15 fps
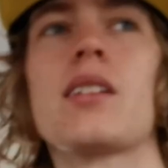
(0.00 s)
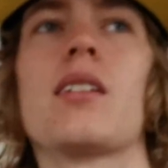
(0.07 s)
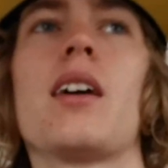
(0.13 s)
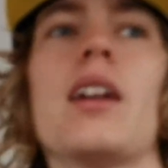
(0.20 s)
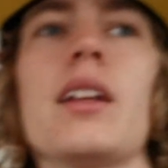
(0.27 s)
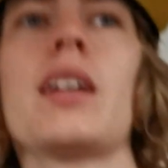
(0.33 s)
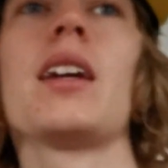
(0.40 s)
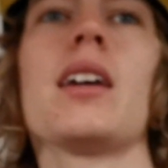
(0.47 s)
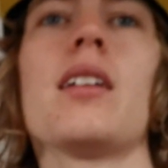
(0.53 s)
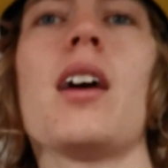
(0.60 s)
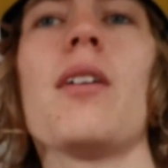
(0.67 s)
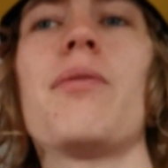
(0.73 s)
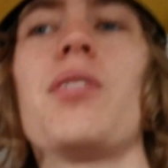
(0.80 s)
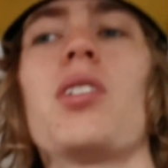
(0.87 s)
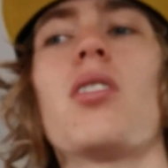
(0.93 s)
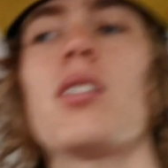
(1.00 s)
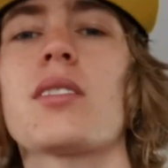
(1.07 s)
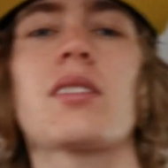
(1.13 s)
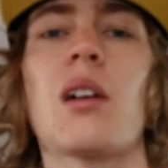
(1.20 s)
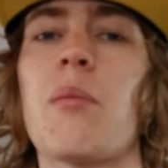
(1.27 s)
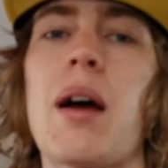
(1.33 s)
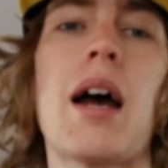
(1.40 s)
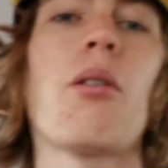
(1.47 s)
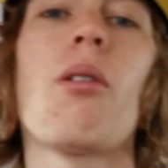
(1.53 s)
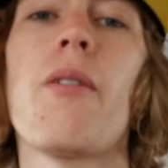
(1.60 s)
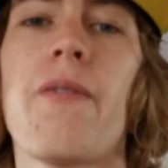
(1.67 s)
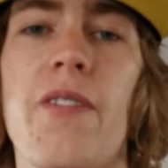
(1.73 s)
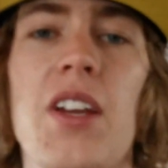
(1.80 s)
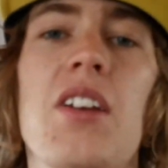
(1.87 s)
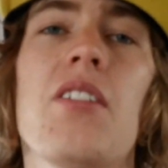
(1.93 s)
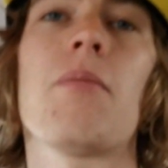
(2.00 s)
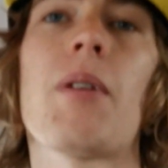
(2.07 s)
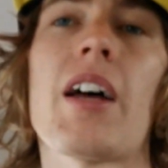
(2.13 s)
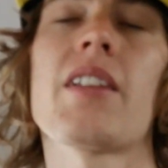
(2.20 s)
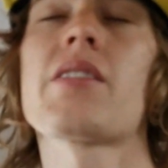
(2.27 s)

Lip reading: And again, if you got somehow offended by this